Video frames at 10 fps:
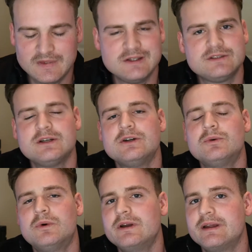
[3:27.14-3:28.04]
So
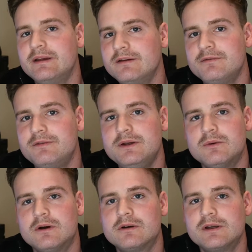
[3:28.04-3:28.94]
what if you
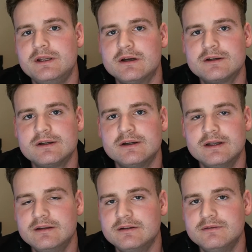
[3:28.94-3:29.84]
are a younger
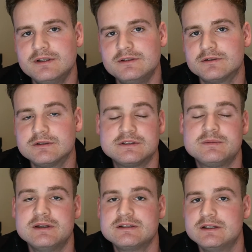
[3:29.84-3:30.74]
individual,
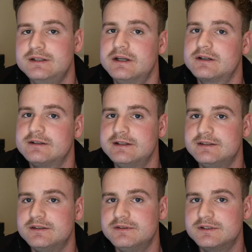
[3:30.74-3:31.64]
especially a younger
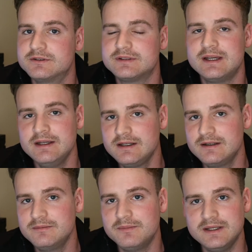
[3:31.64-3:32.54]
individual
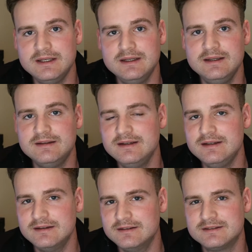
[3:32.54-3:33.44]
taking
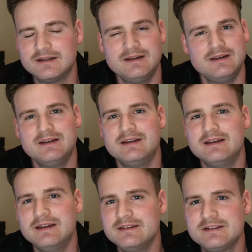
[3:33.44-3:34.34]
PEDs?
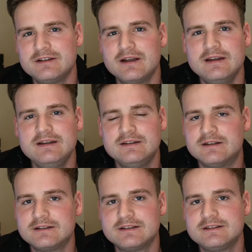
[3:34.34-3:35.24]
Is there any
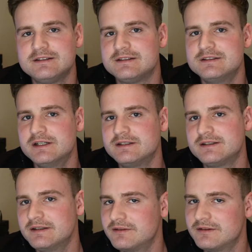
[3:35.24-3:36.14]
data to suggest
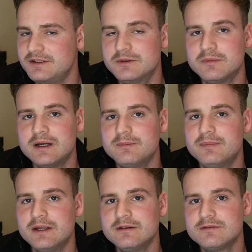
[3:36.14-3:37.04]
that you might
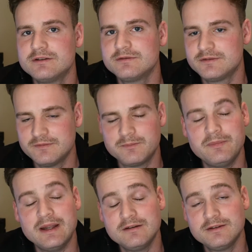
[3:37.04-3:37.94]

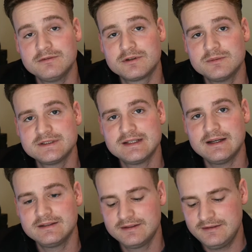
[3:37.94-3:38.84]
benefit from a
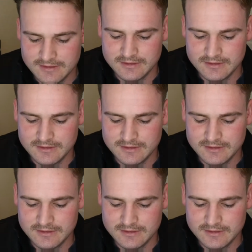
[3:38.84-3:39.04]
statin?